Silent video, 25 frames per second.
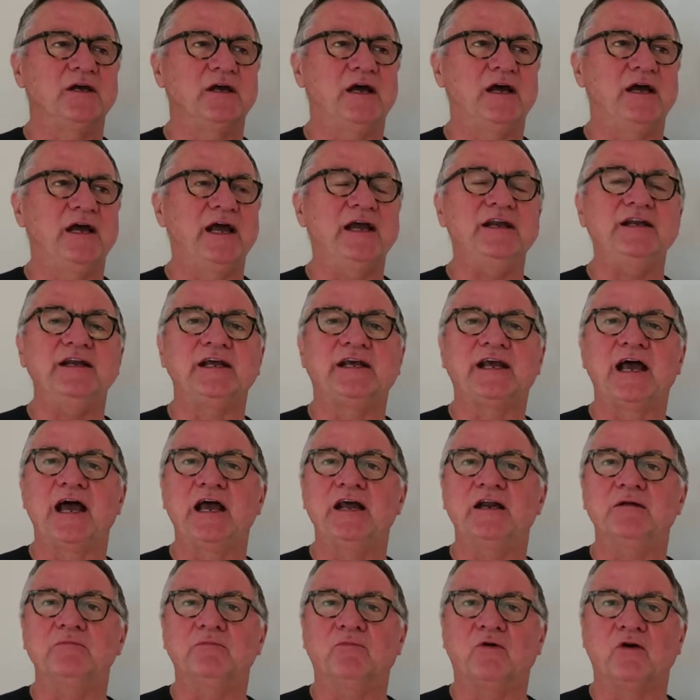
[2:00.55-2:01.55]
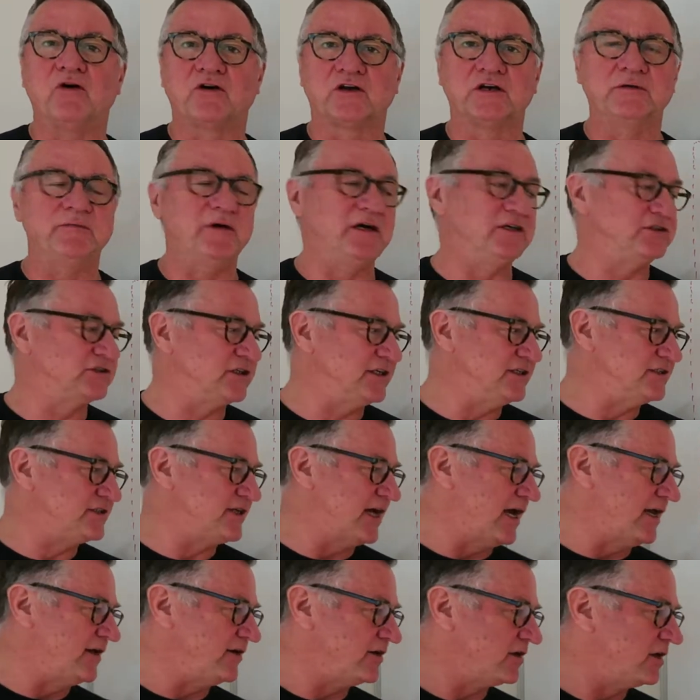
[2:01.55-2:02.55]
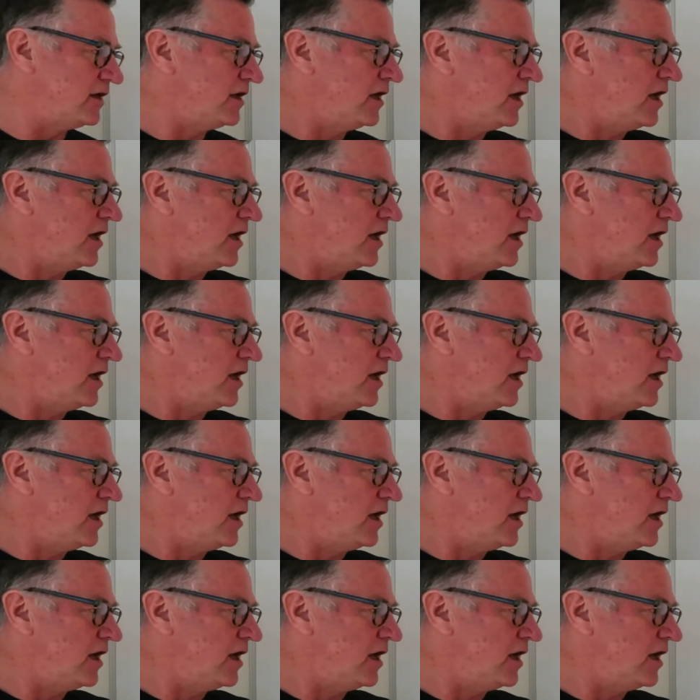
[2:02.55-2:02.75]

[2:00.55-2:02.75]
indicate more commercial intent.